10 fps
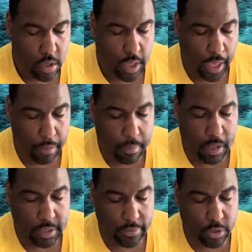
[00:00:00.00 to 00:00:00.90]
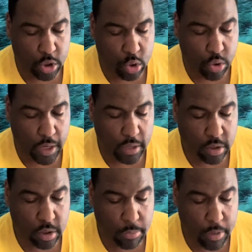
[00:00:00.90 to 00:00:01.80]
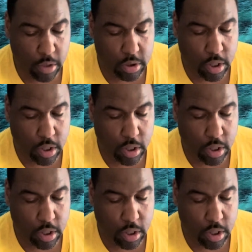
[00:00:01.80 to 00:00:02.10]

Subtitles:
8 minutes after the shooter entered the building,